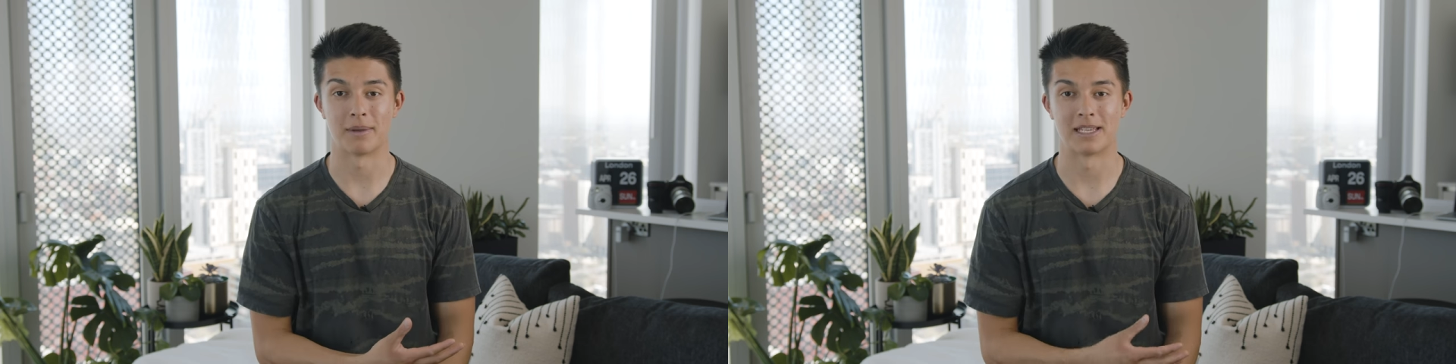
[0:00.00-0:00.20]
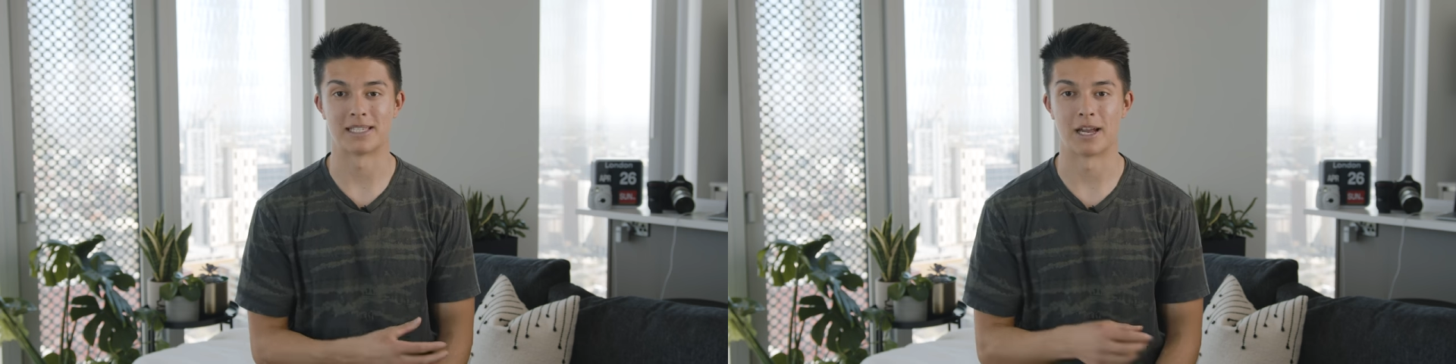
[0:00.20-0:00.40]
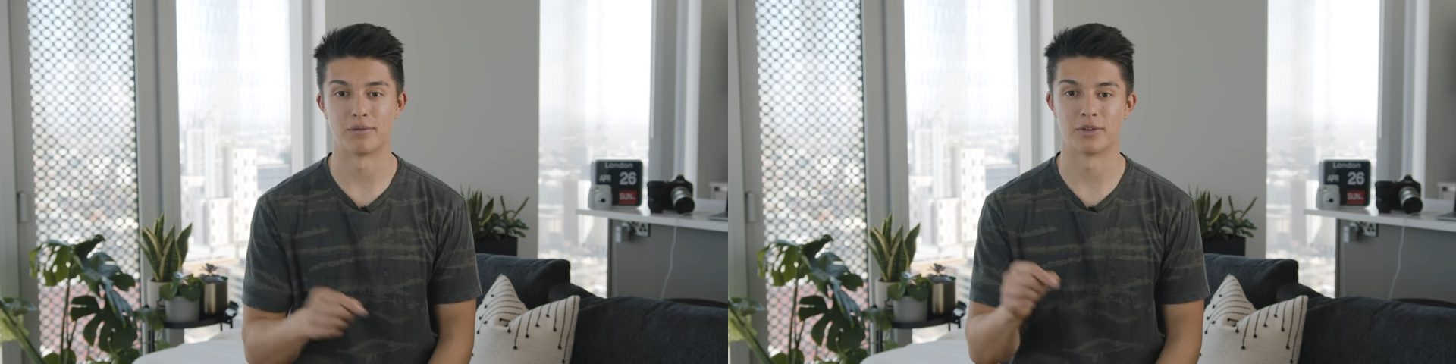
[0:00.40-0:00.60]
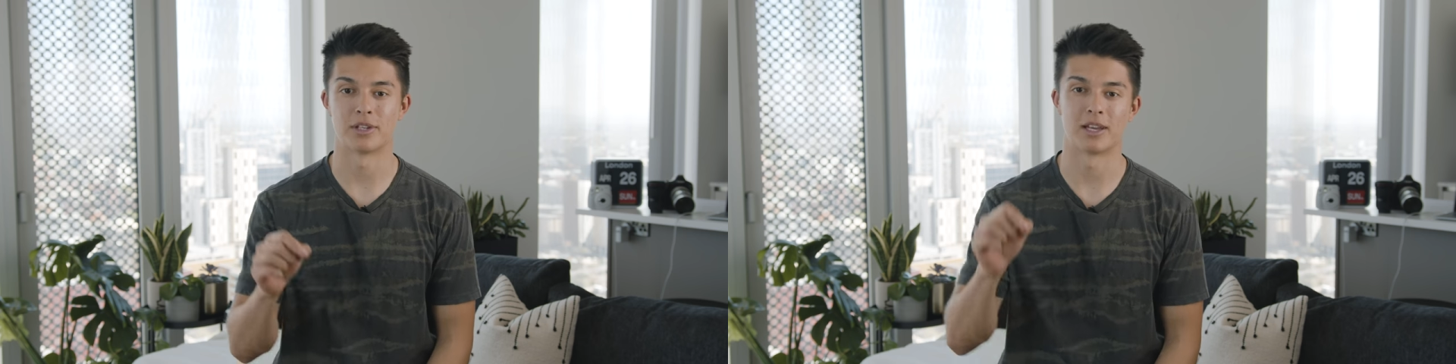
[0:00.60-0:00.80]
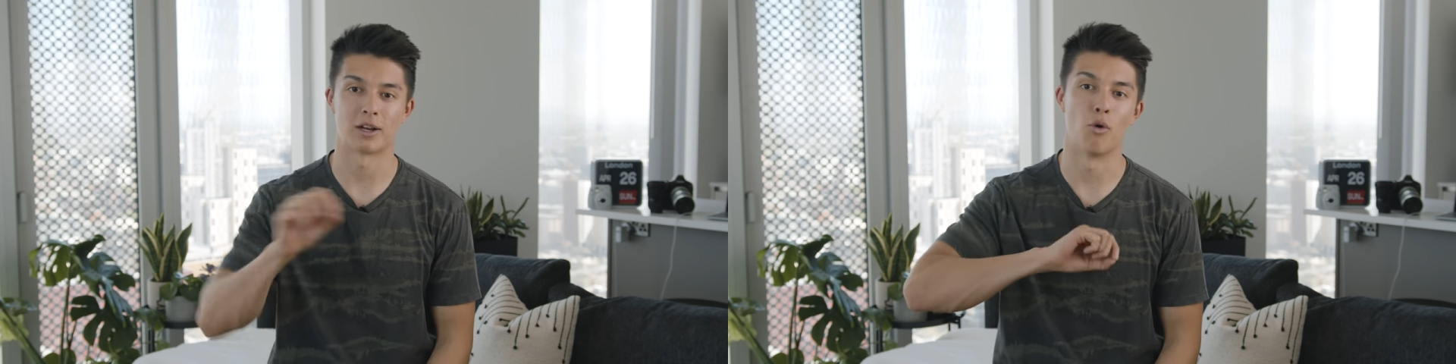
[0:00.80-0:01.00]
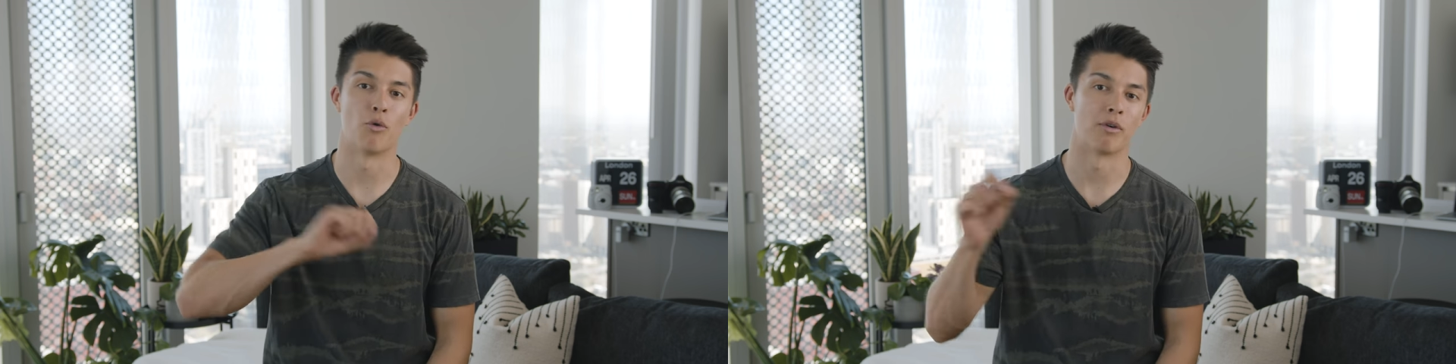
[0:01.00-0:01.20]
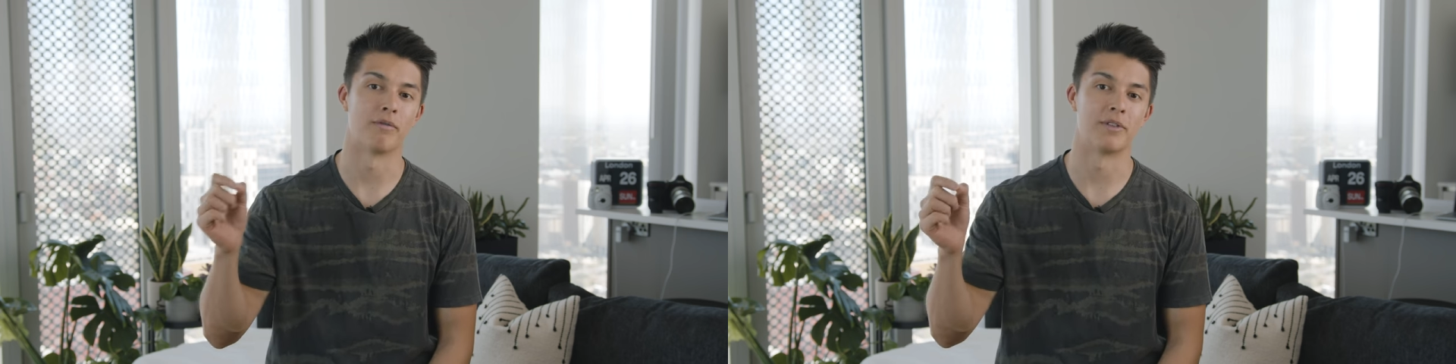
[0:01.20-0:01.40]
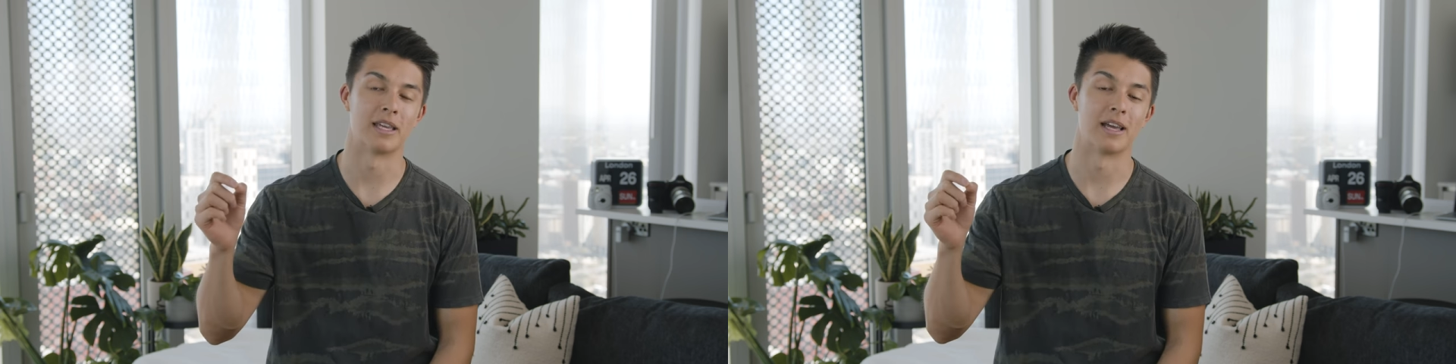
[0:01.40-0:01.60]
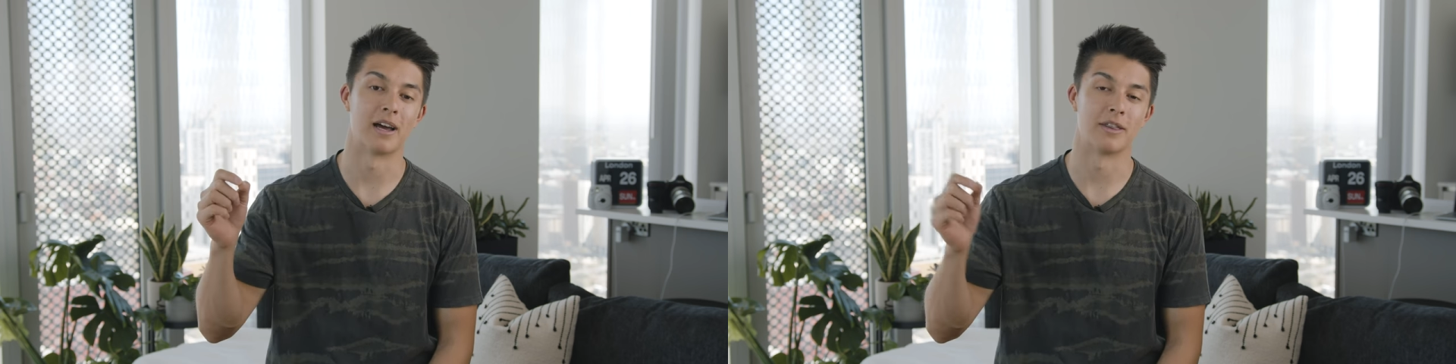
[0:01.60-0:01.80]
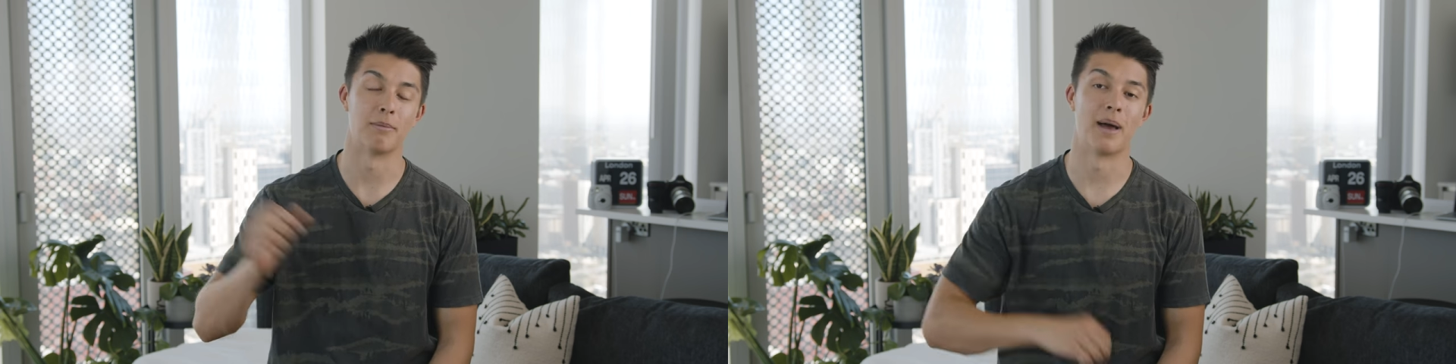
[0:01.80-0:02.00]
instead of just a corner of
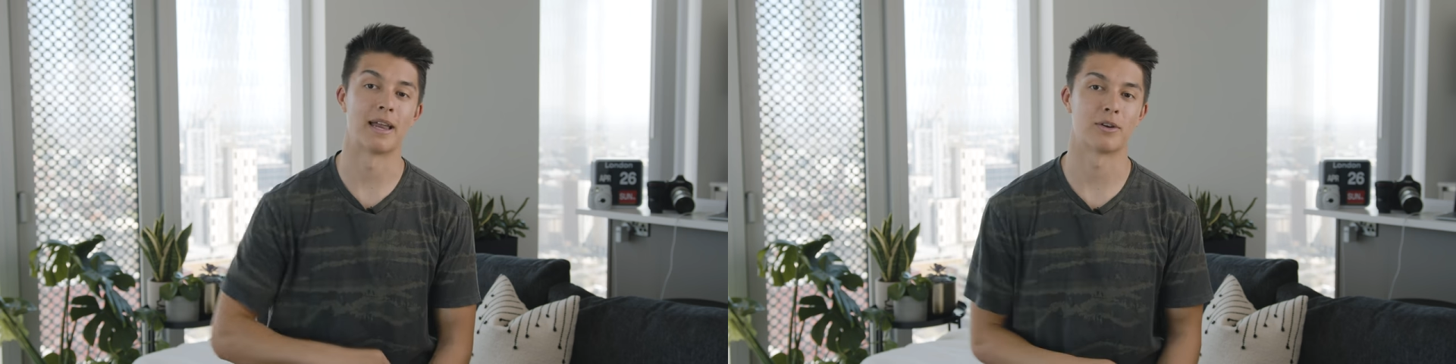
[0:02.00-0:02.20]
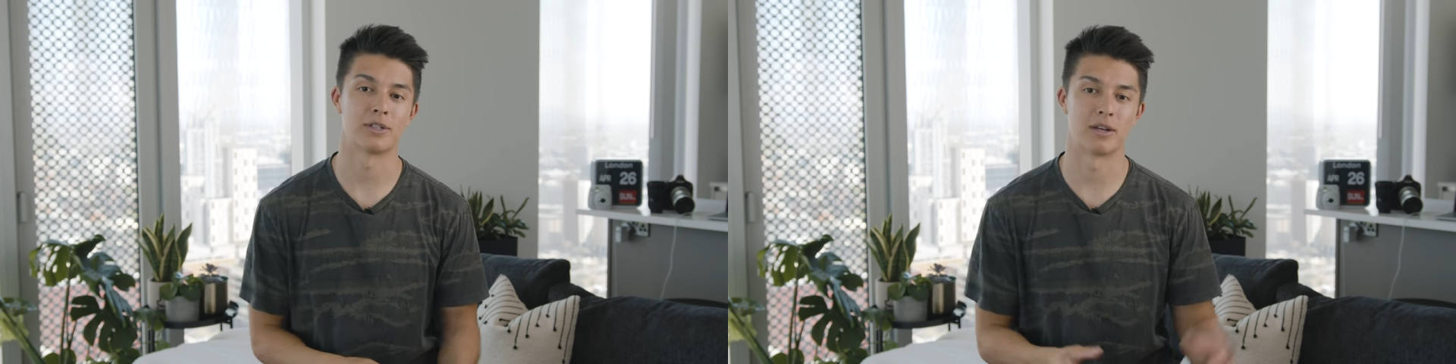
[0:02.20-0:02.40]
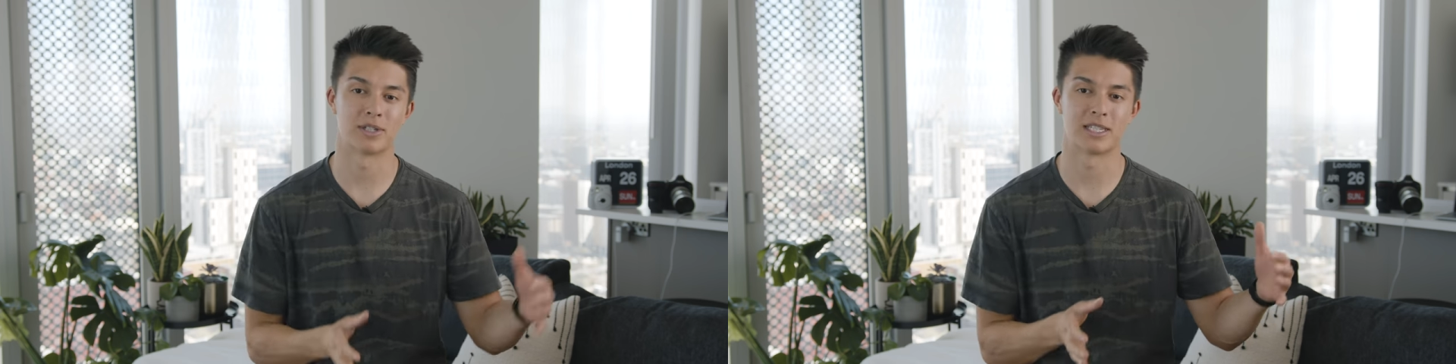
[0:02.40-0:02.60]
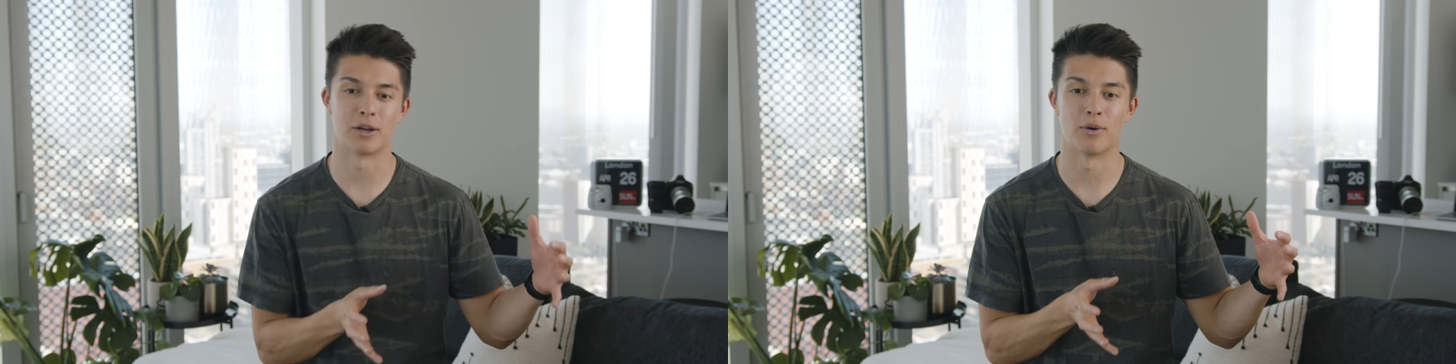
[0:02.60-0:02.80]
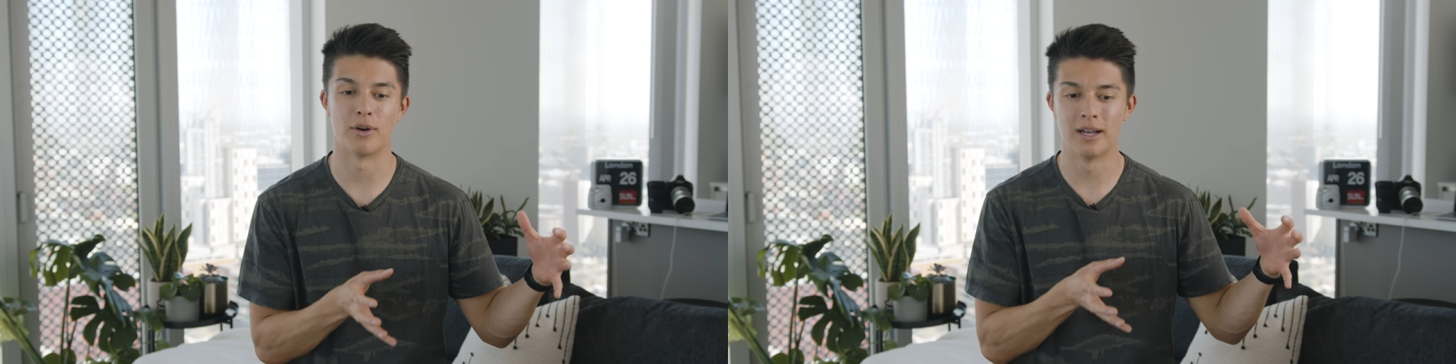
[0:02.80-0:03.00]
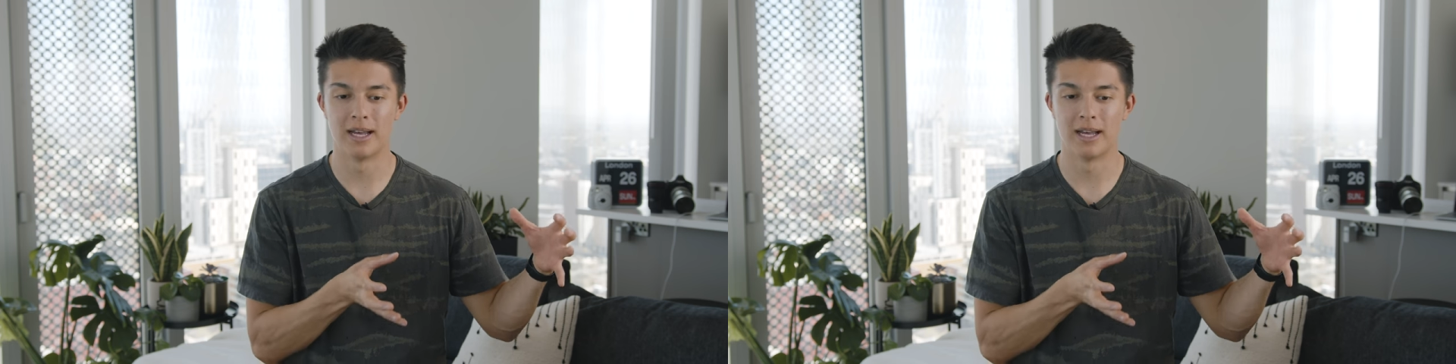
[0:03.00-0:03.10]
the bed, because there was still